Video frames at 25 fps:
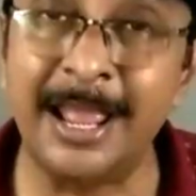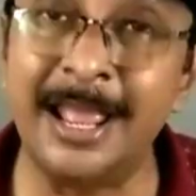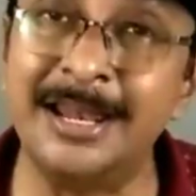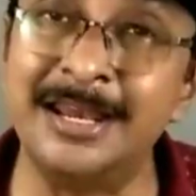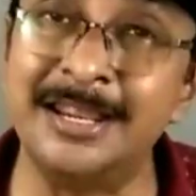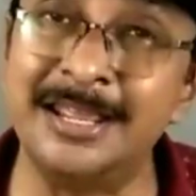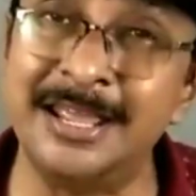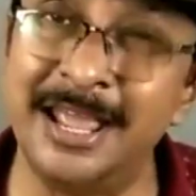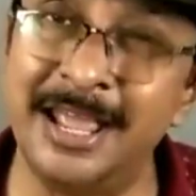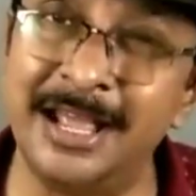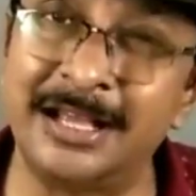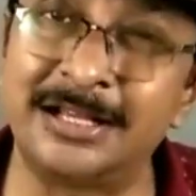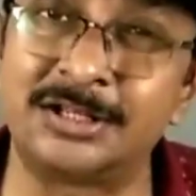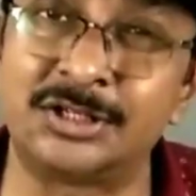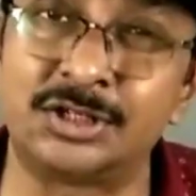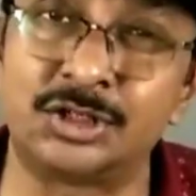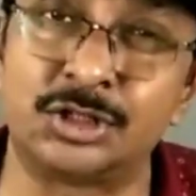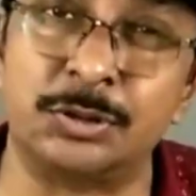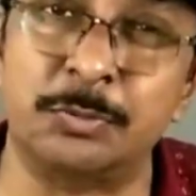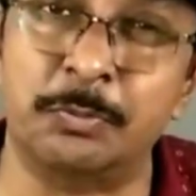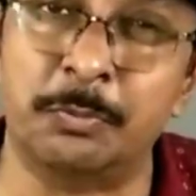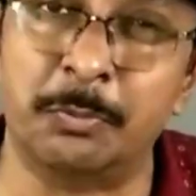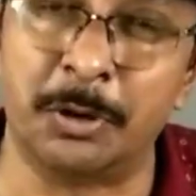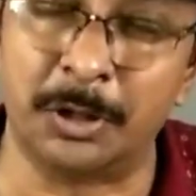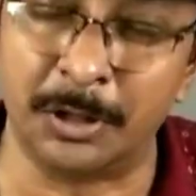any X
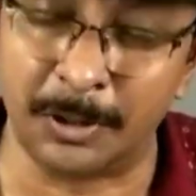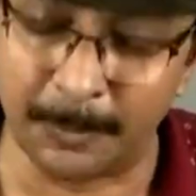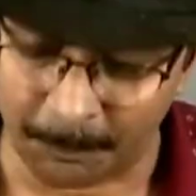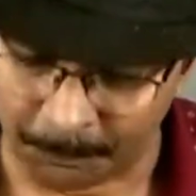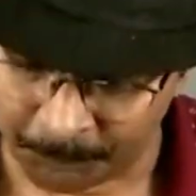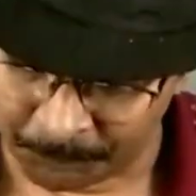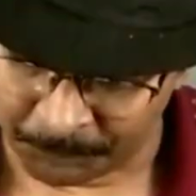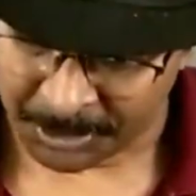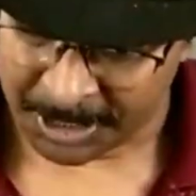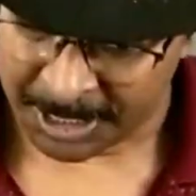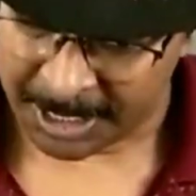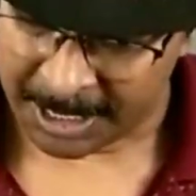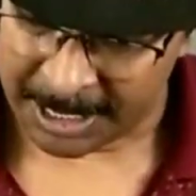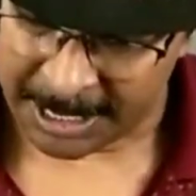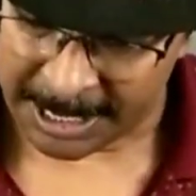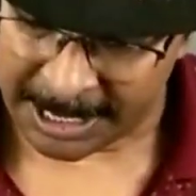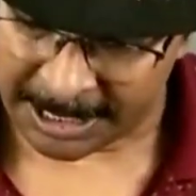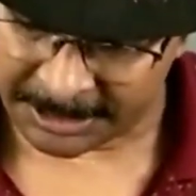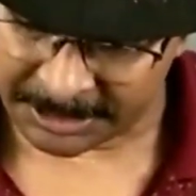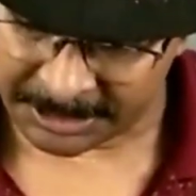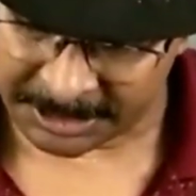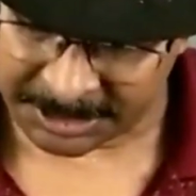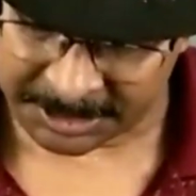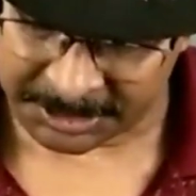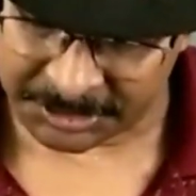symbol,
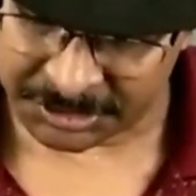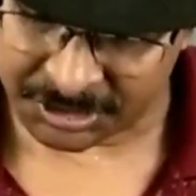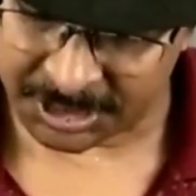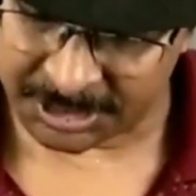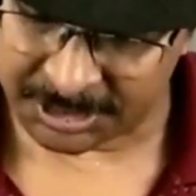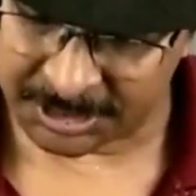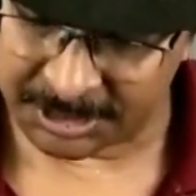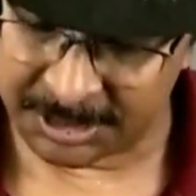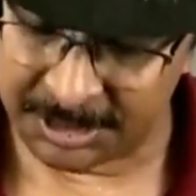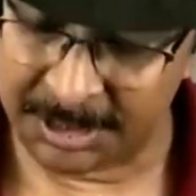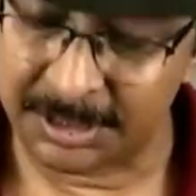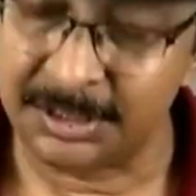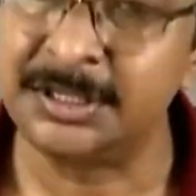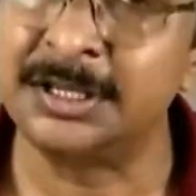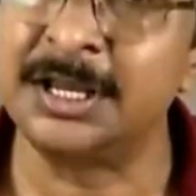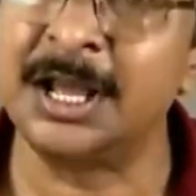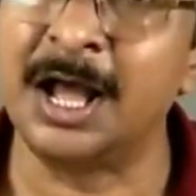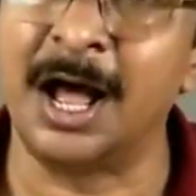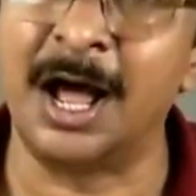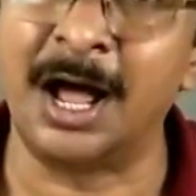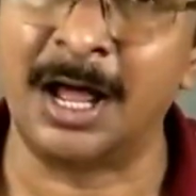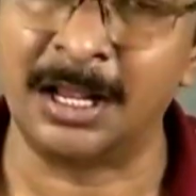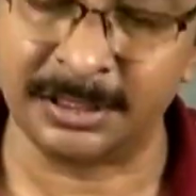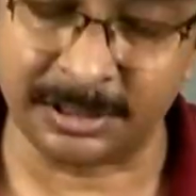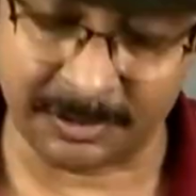and then take the
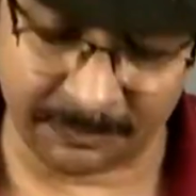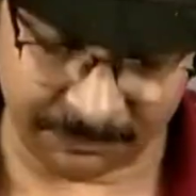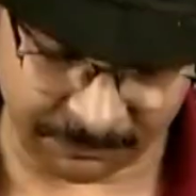other